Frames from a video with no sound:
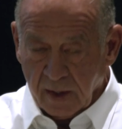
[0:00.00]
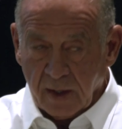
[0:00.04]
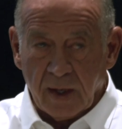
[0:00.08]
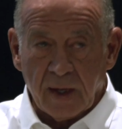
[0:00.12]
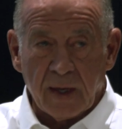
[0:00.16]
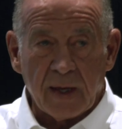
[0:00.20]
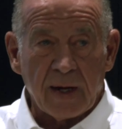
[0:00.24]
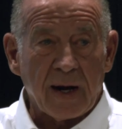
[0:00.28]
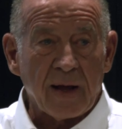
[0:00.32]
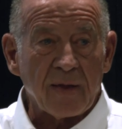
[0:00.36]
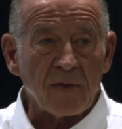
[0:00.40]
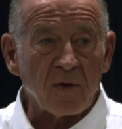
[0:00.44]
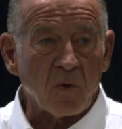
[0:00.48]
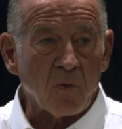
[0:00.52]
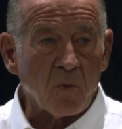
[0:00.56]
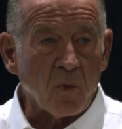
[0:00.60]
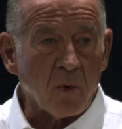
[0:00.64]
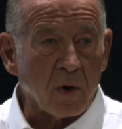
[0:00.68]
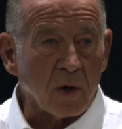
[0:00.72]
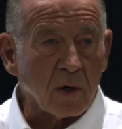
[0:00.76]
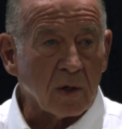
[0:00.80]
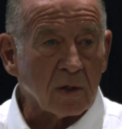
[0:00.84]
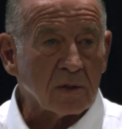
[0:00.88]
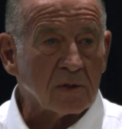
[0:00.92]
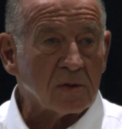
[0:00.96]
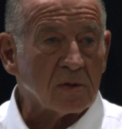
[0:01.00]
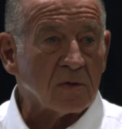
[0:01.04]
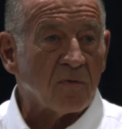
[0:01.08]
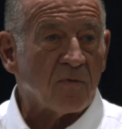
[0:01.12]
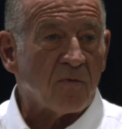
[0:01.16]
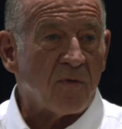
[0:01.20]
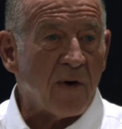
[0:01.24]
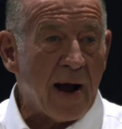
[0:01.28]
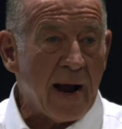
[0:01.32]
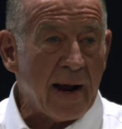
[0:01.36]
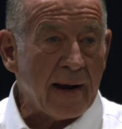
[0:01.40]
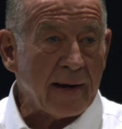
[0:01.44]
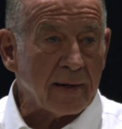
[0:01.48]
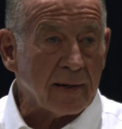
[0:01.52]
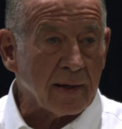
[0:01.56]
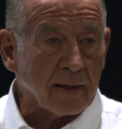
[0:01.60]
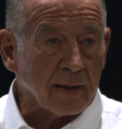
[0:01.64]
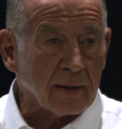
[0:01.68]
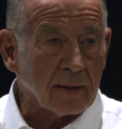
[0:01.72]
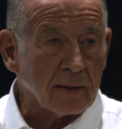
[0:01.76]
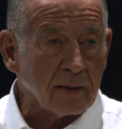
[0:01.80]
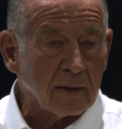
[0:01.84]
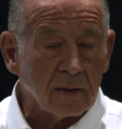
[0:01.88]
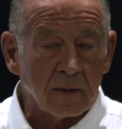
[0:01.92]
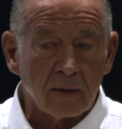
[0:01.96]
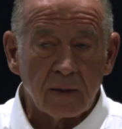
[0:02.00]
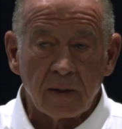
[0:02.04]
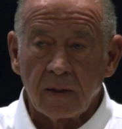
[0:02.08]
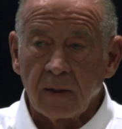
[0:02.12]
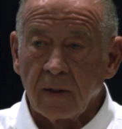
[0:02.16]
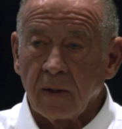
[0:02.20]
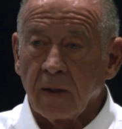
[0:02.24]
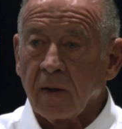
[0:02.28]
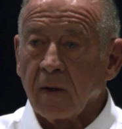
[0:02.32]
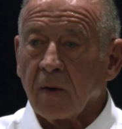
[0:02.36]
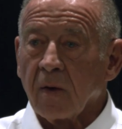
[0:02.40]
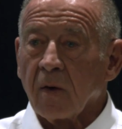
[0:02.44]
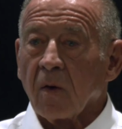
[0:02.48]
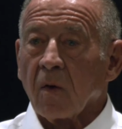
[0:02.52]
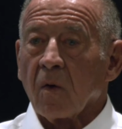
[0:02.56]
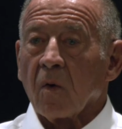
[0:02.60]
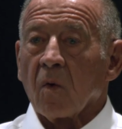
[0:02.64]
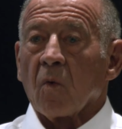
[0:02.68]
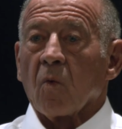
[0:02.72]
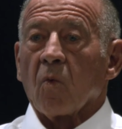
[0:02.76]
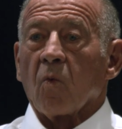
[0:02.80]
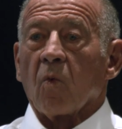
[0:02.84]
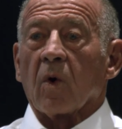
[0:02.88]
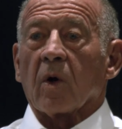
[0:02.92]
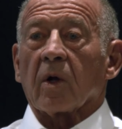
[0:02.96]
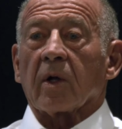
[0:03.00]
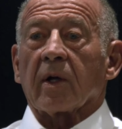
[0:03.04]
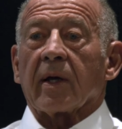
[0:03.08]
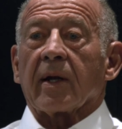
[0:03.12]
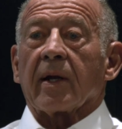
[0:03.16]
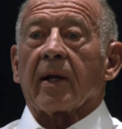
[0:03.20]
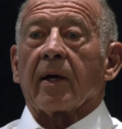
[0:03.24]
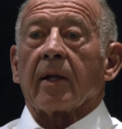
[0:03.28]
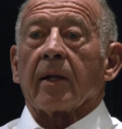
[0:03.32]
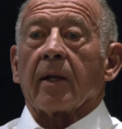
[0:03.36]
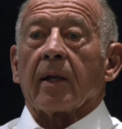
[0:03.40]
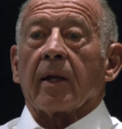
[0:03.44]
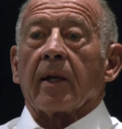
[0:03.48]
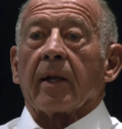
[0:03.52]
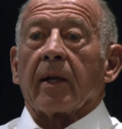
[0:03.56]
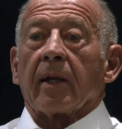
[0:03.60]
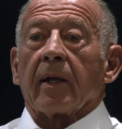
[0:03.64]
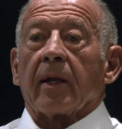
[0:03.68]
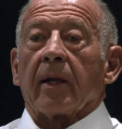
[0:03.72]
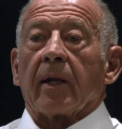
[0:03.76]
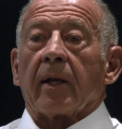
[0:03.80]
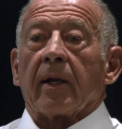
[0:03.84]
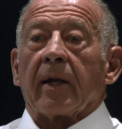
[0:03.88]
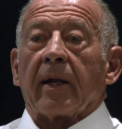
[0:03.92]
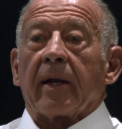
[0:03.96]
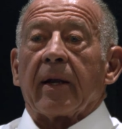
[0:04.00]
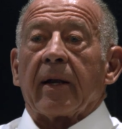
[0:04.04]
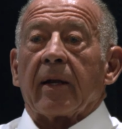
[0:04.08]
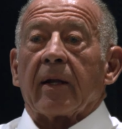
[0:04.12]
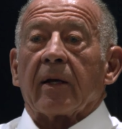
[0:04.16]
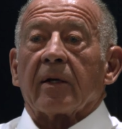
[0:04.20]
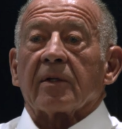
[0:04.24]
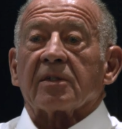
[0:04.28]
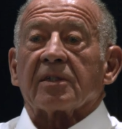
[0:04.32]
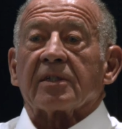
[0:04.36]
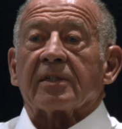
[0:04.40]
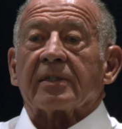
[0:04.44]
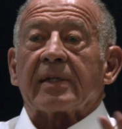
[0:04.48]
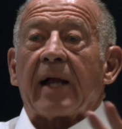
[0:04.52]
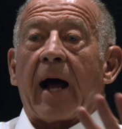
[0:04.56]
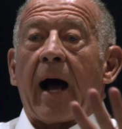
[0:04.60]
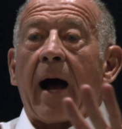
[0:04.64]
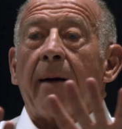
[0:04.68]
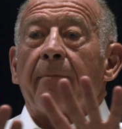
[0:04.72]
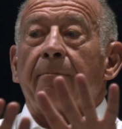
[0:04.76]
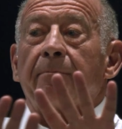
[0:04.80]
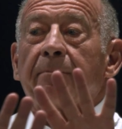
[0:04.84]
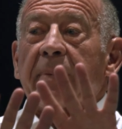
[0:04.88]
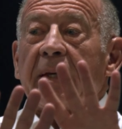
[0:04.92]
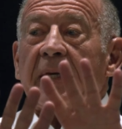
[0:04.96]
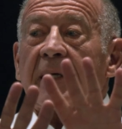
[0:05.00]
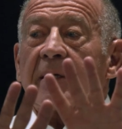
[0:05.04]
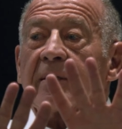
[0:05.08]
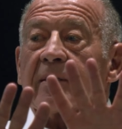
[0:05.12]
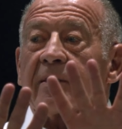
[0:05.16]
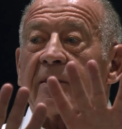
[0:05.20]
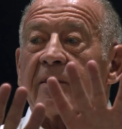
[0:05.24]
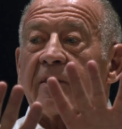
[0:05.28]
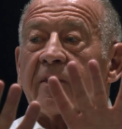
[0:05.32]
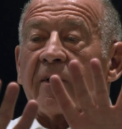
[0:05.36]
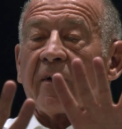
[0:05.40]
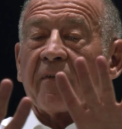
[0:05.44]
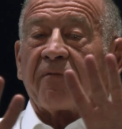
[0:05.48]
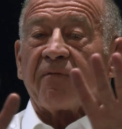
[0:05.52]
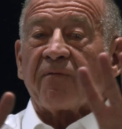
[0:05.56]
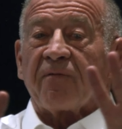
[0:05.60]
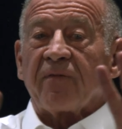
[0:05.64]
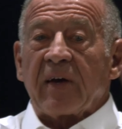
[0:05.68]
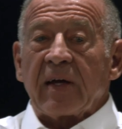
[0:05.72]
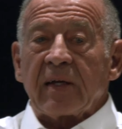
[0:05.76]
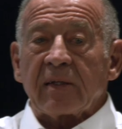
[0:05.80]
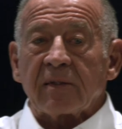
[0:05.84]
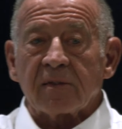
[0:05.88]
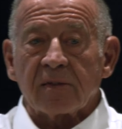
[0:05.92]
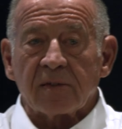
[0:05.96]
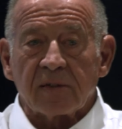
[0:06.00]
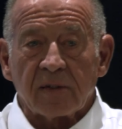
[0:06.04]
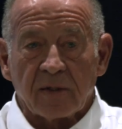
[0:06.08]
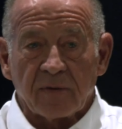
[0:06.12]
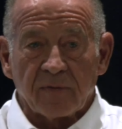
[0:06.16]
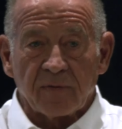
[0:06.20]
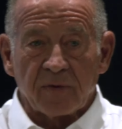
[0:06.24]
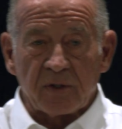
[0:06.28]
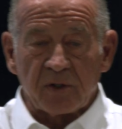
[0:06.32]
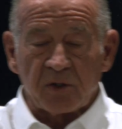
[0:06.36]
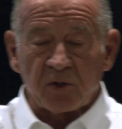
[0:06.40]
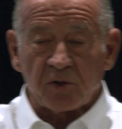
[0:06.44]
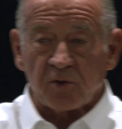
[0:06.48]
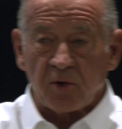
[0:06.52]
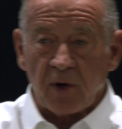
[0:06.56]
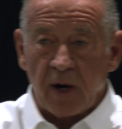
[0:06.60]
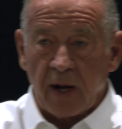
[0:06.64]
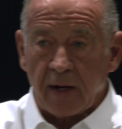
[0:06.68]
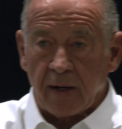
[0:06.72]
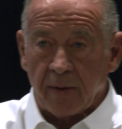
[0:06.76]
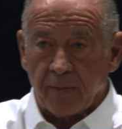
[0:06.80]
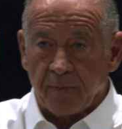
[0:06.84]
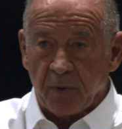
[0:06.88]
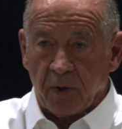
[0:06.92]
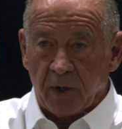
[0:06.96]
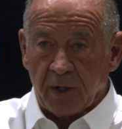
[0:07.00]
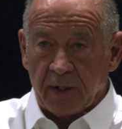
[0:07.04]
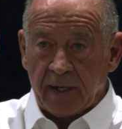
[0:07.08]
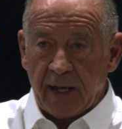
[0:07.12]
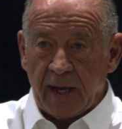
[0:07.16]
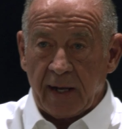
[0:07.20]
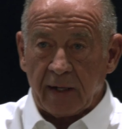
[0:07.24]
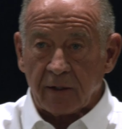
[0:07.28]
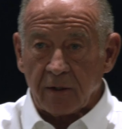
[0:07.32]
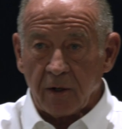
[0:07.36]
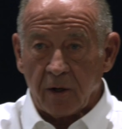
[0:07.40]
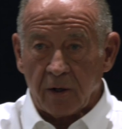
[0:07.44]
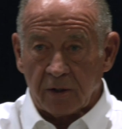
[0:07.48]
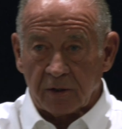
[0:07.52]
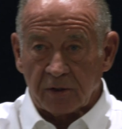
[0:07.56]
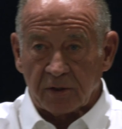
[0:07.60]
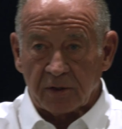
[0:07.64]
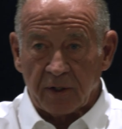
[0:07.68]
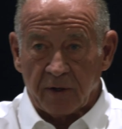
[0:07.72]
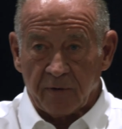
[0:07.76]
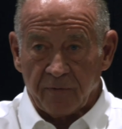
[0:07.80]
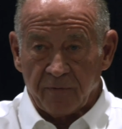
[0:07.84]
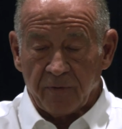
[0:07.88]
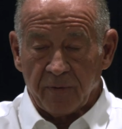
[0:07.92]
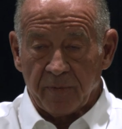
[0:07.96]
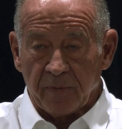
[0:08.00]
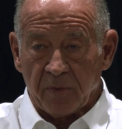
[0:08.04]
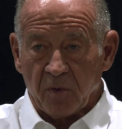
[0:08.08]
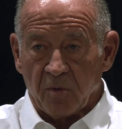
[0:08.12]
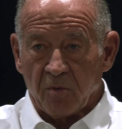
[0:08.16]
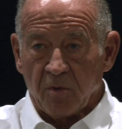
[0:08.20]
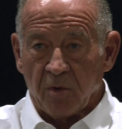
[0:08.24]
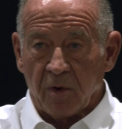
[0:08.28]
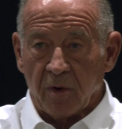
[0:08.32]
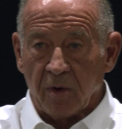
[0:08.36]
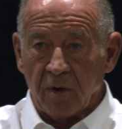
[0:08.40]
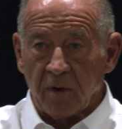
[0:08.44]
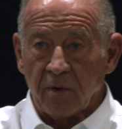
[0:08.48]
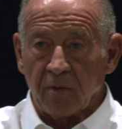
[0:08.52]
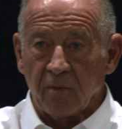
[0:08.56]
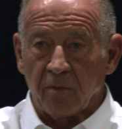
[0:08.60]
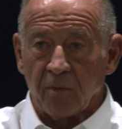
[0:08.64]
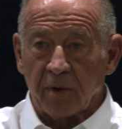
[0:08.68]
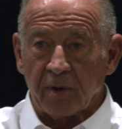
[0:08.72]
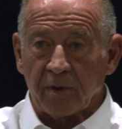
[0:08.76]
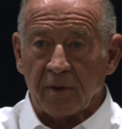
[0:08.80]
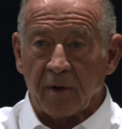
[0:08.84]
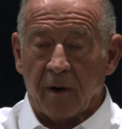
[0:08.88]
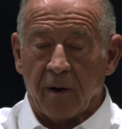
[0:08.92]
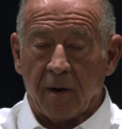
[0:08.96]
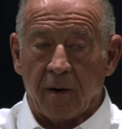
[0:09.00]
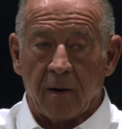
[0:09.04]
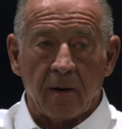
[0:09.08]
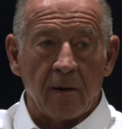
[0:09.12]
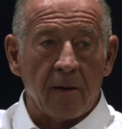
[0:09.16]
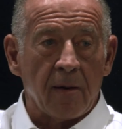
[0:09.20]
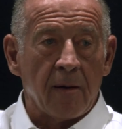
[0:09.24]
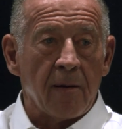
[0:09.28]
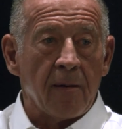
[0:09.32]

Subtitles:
In other words, finally, we're going to stop being defensive and just trying to protect ourselves from the world with our